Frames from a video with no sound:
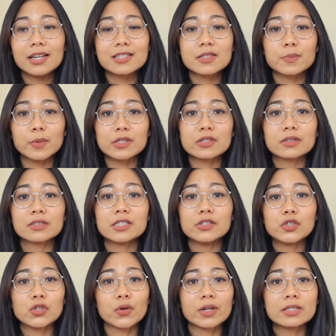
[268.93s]
especially
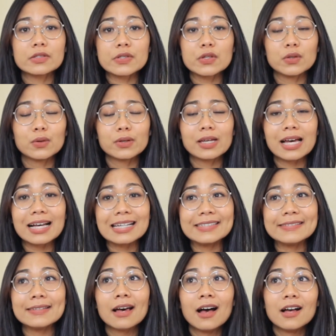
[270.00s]
showing to you
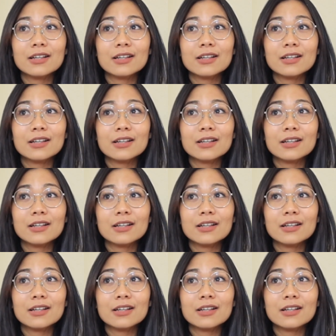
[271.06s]
guys.